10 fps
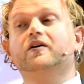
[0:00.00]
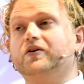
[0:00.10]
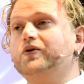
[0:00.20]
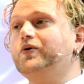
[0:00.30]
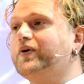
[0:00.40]

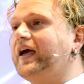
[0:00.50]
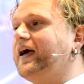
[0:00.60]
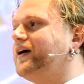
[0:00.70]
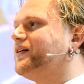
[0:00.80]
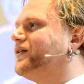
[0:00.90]
You
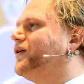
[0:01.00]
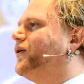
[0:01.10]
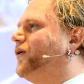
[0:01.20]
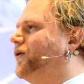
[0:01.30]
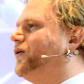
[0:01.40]
can
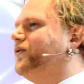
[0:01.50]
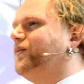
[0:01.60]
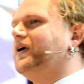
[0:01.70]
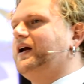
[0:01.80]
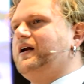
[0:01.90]
hold
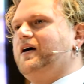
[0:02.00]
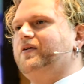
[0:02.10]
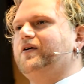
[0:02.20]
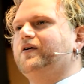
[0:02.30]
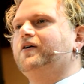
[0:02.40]
one
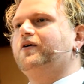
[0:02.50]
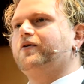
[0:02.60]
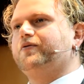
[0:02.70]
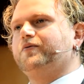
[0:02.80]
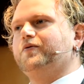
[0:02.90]
another
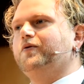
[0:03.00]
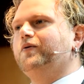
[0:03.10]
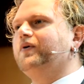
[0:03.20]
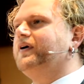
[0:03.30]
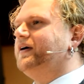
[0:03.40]

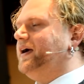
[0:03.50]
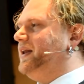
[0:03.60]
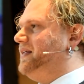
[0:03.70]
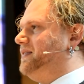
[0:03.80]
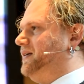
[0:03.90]
through
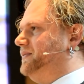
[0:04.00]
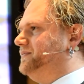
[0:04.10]
anything.